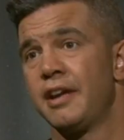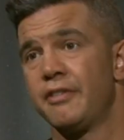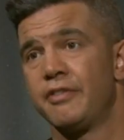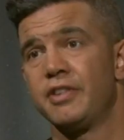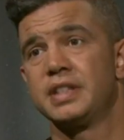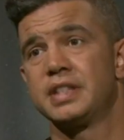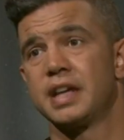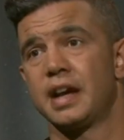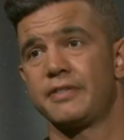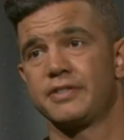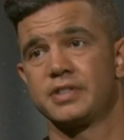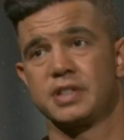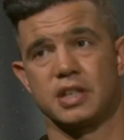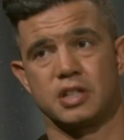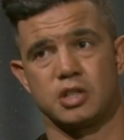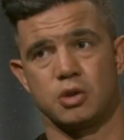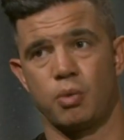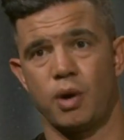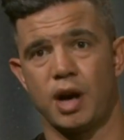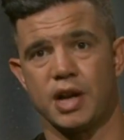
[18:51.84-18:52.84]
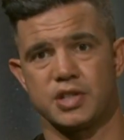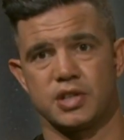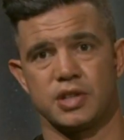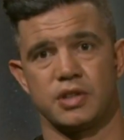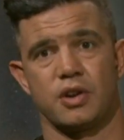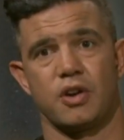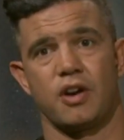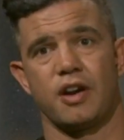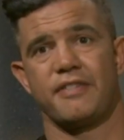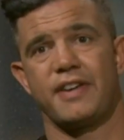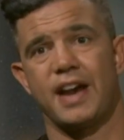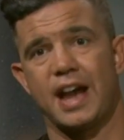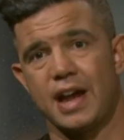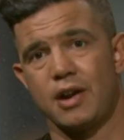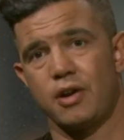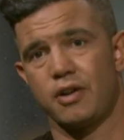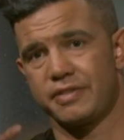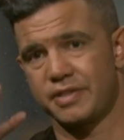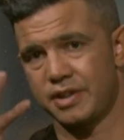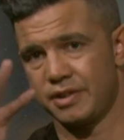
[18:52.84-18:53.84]
Every tough situation that I've
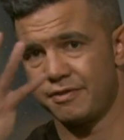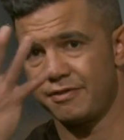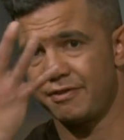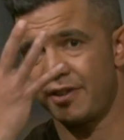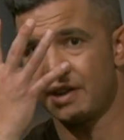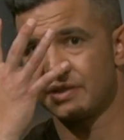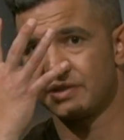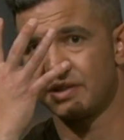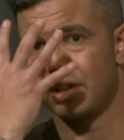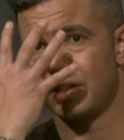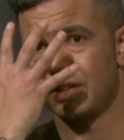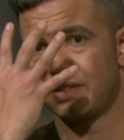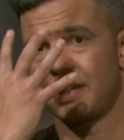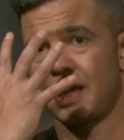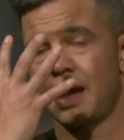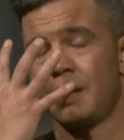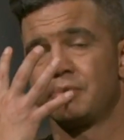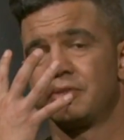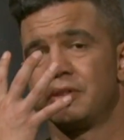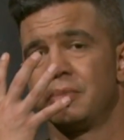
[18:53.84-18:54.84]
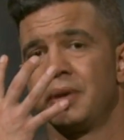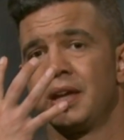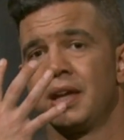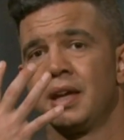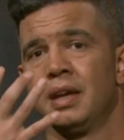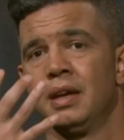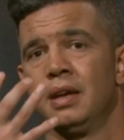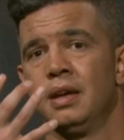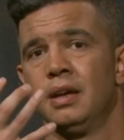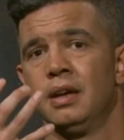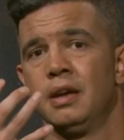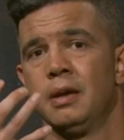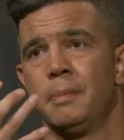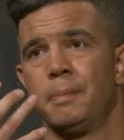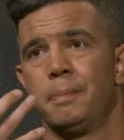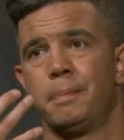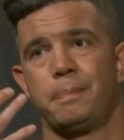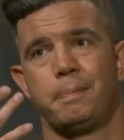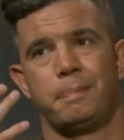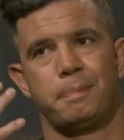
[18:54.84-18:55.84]
had, I've confronted. It's come to me,
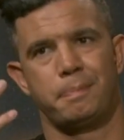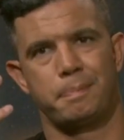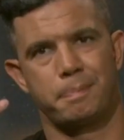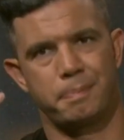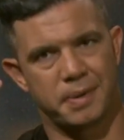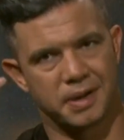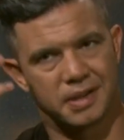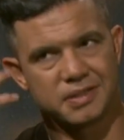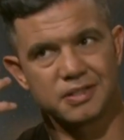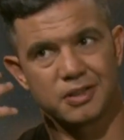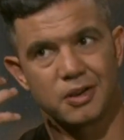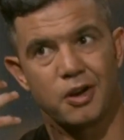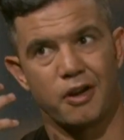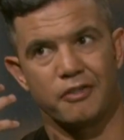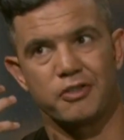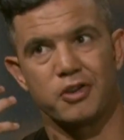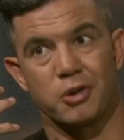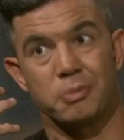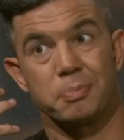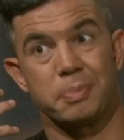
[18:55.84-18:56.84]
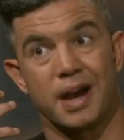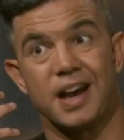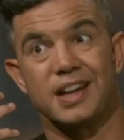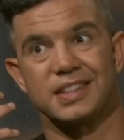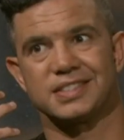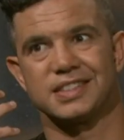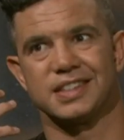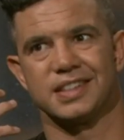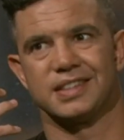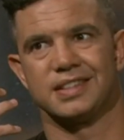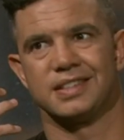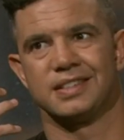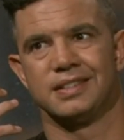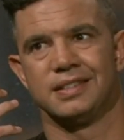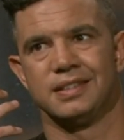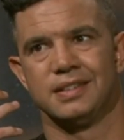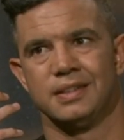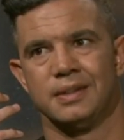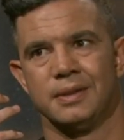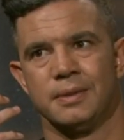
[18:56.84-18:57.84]
but it's I've gotten past it.
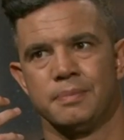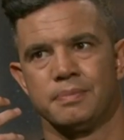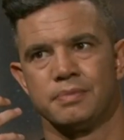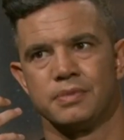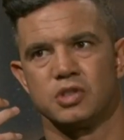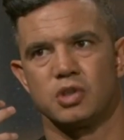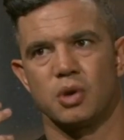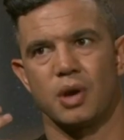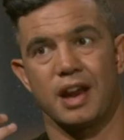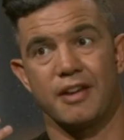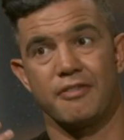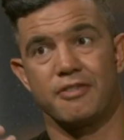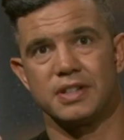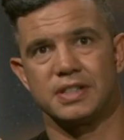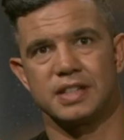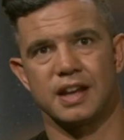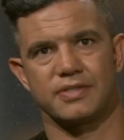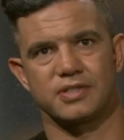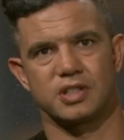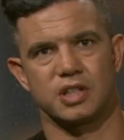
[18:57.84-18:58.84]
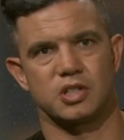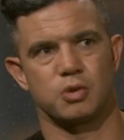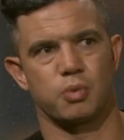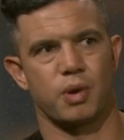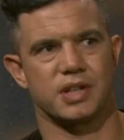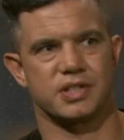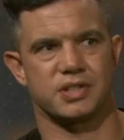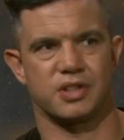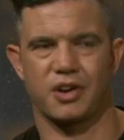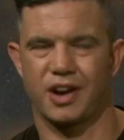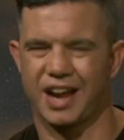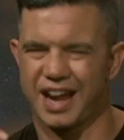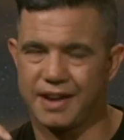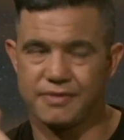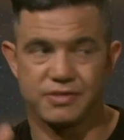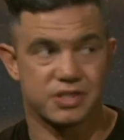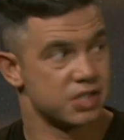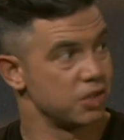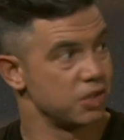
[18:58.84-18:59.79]
Mm. So every tough situation that I have,